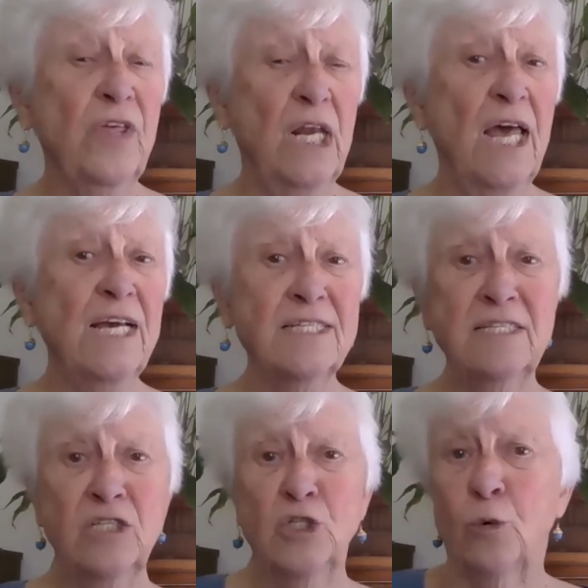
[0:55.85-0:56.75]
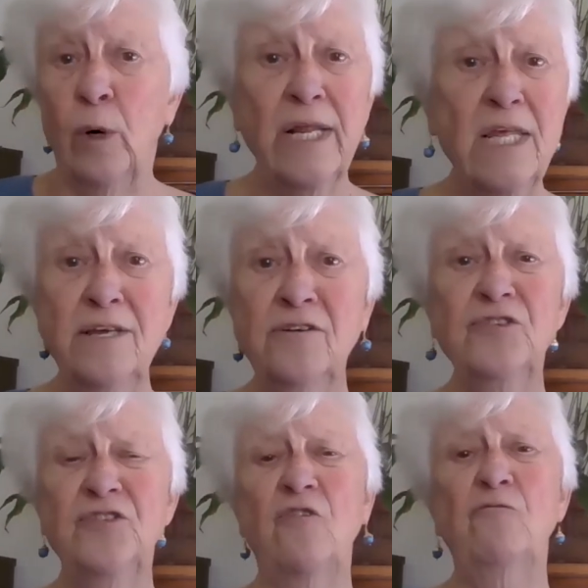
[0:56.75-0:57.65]
the last 20
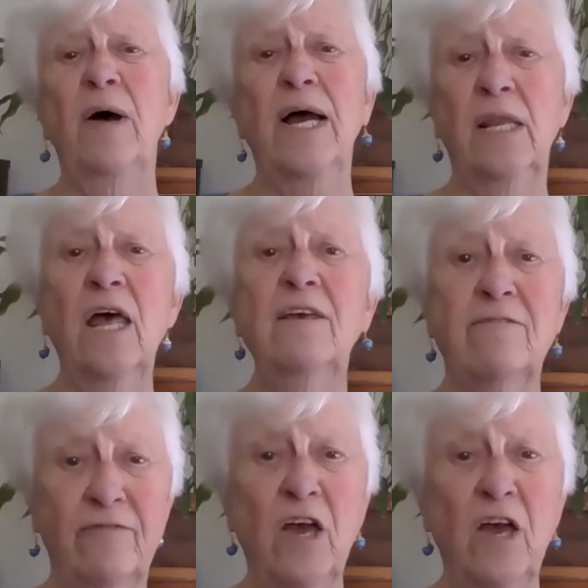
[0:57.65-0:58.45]
years of my life,